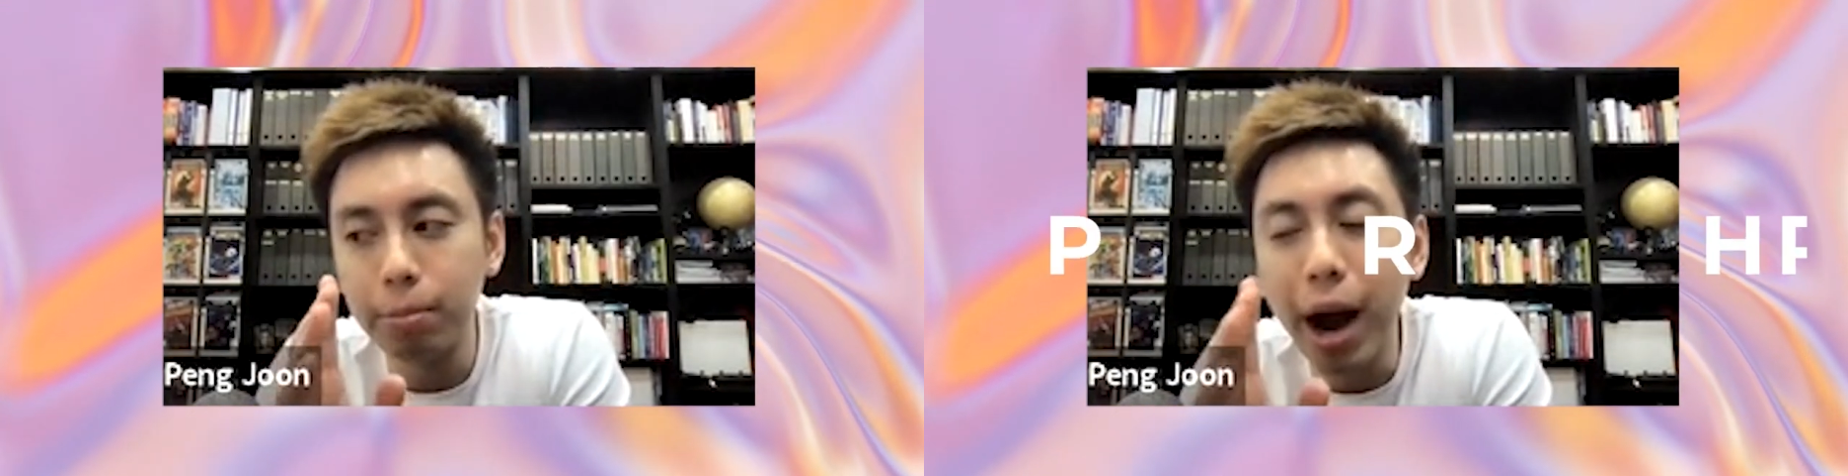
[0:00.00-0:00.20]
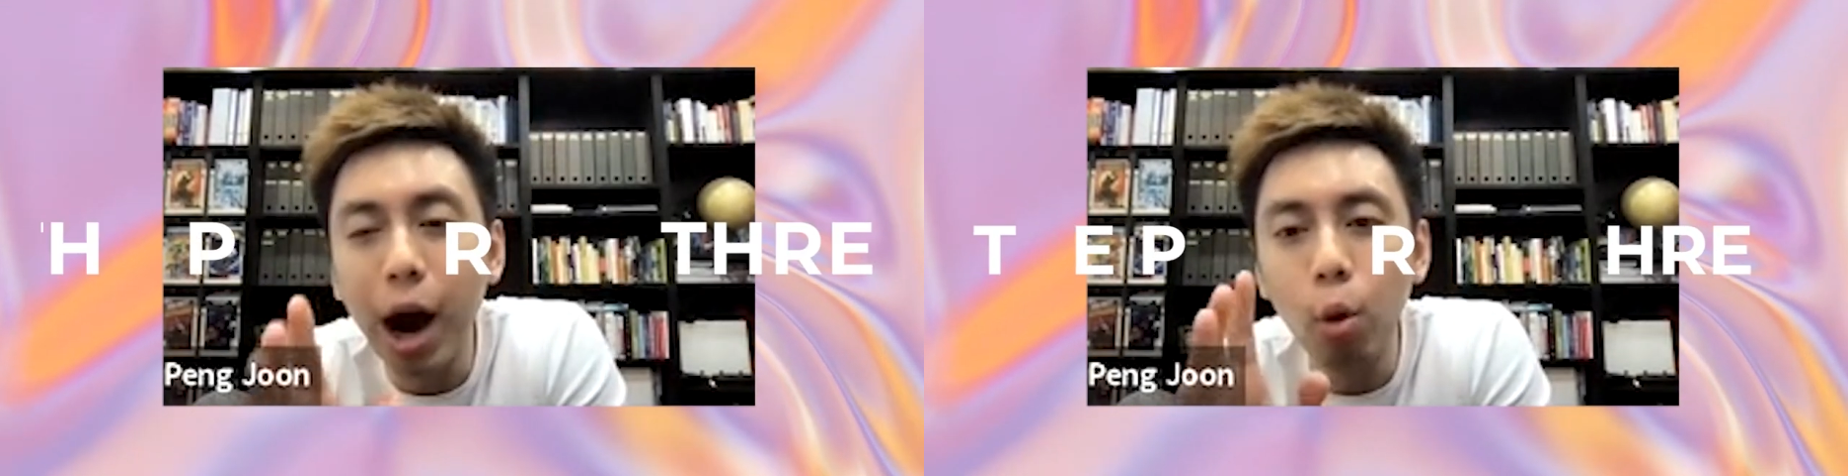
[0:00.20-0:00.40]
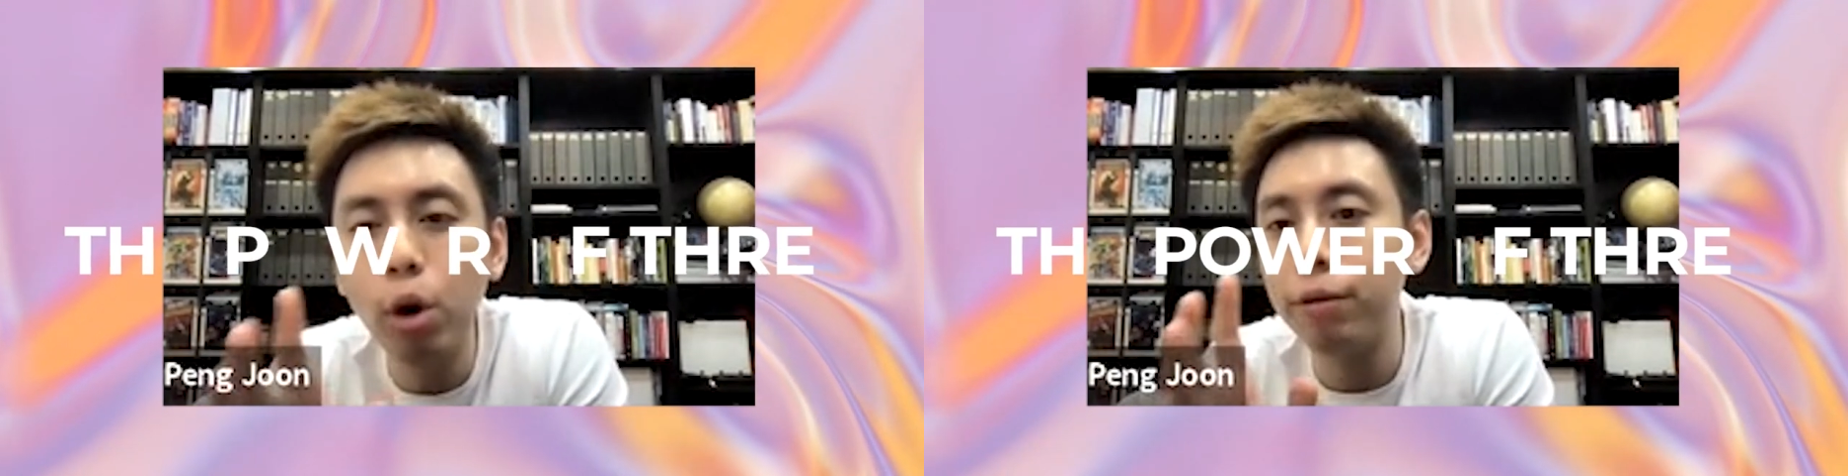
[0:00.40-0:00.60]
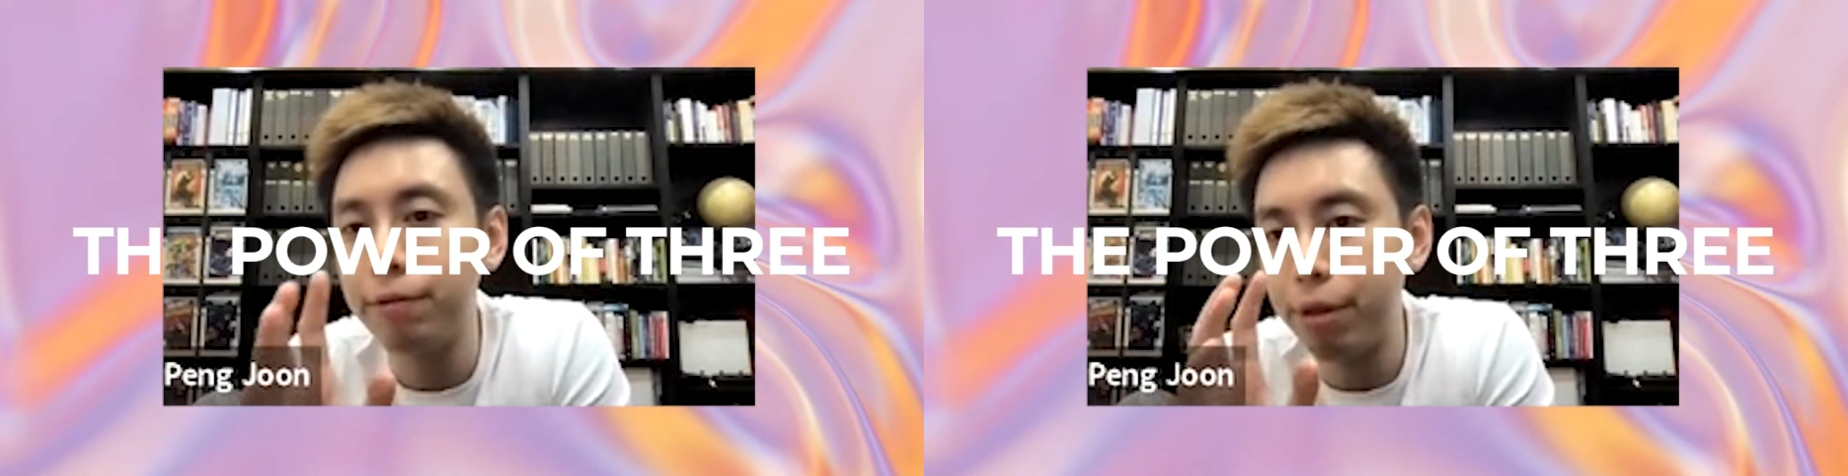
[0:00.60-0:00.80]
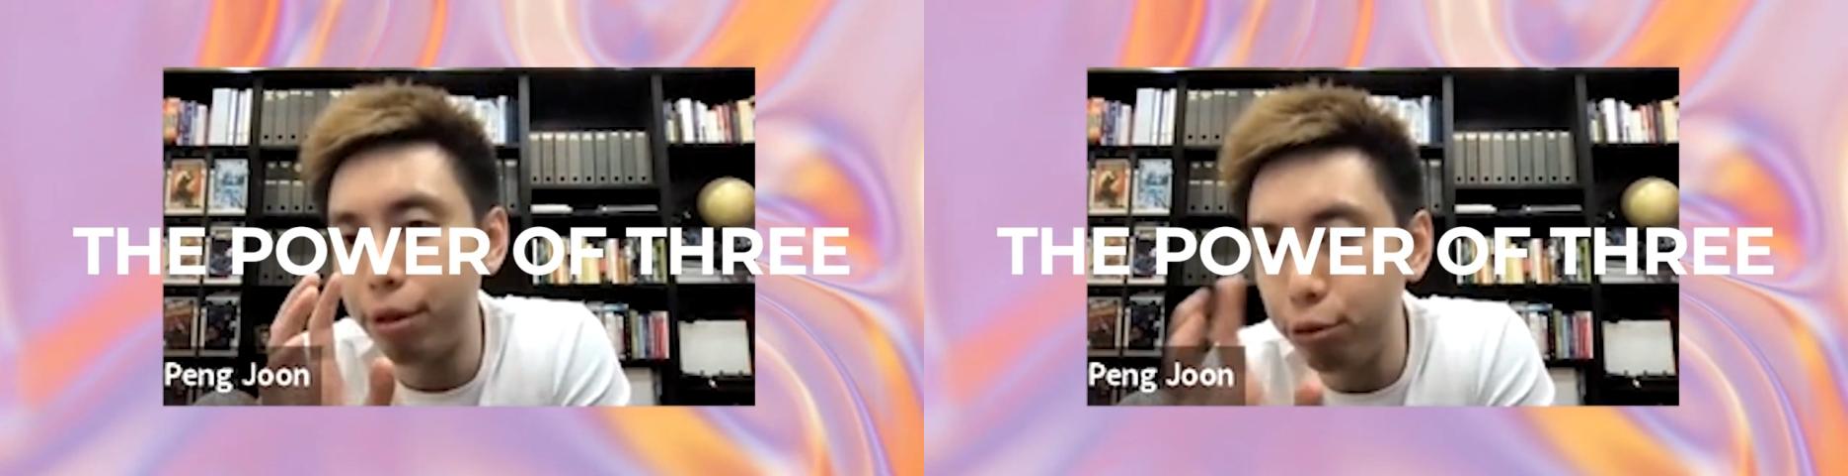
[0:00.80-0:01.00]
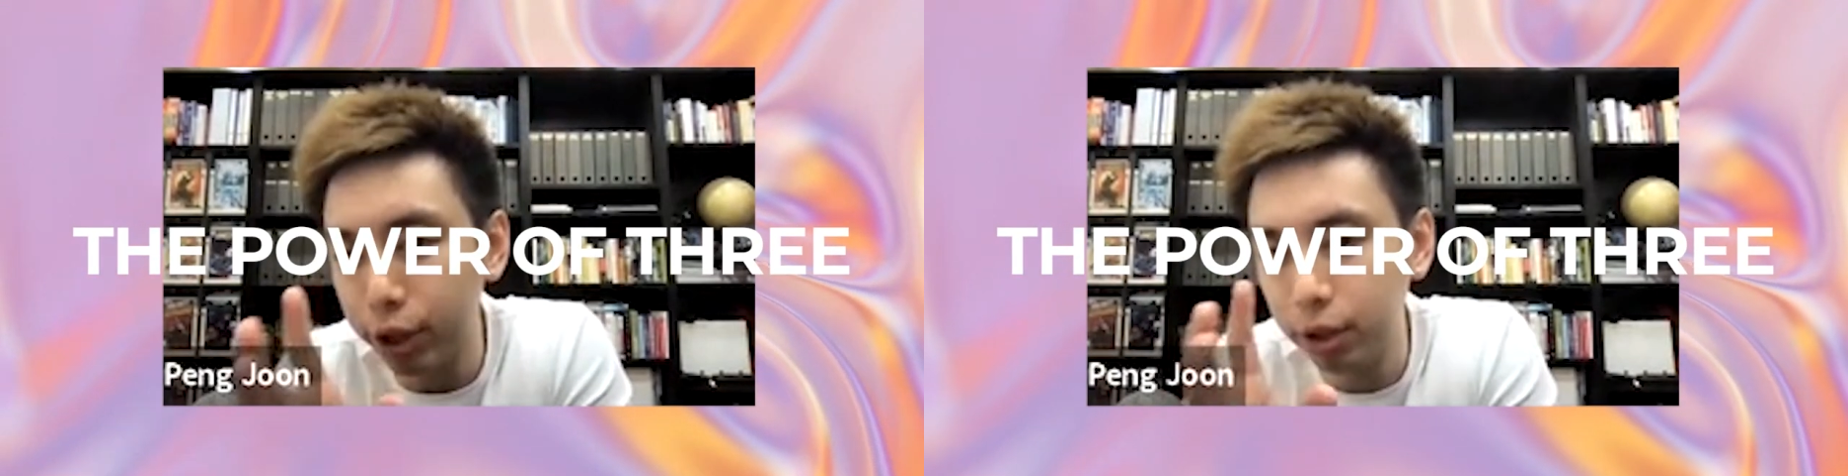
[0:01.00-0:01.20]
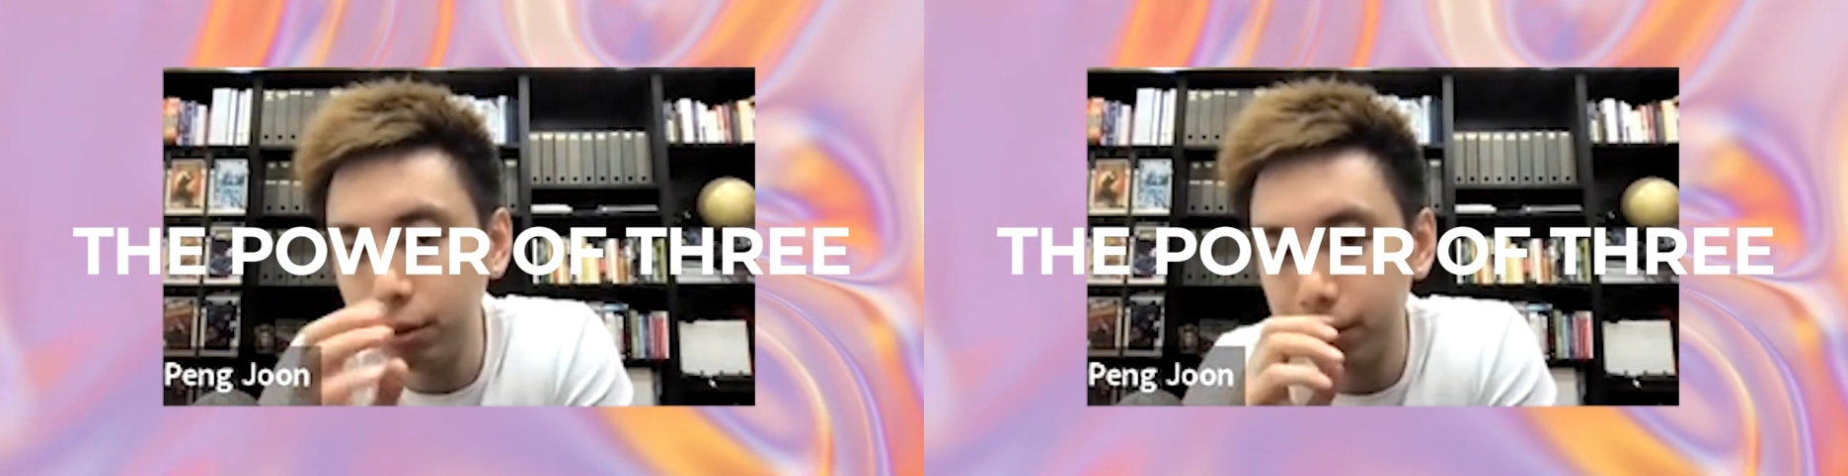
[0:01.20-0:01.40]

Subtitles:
power of 3.